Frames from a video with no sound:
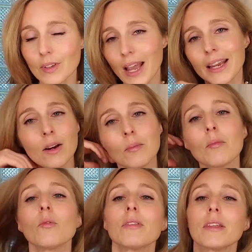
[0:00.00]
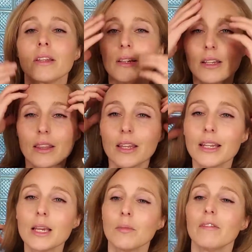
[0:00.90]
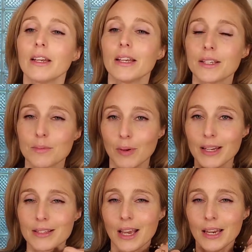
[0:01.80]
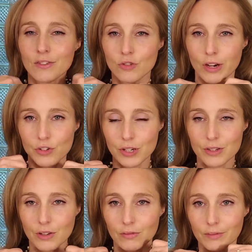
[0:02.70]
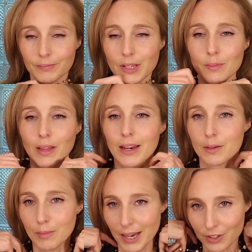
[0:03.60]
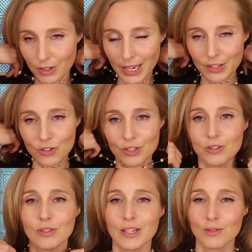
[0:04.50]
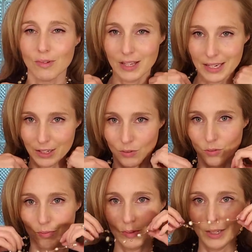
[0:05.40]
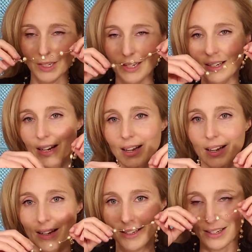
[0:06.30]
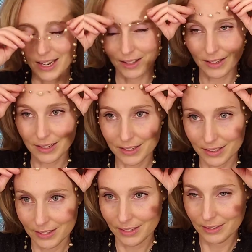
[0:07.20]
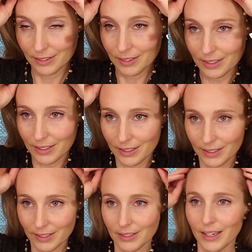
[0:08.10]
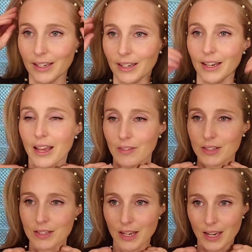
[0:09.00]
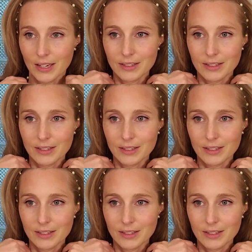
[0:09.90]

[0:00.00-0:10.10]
I can't remember what the name of it is, but it's kind of stretchy, so keep that in mind. You can't just do this with any old necklace and have it stay.